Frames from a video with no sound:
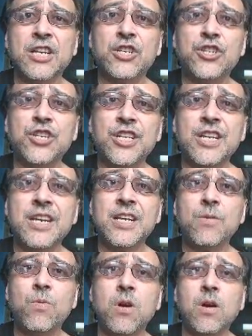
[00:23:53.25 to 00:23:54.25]

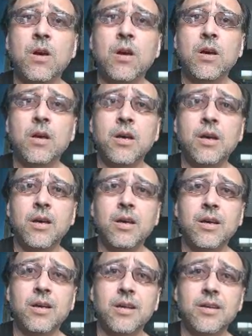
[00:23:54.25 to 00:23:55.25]
she
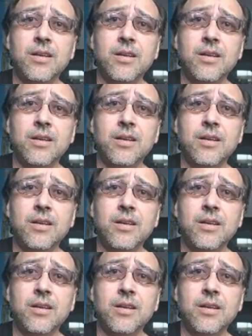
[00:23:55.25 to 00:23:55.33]
was.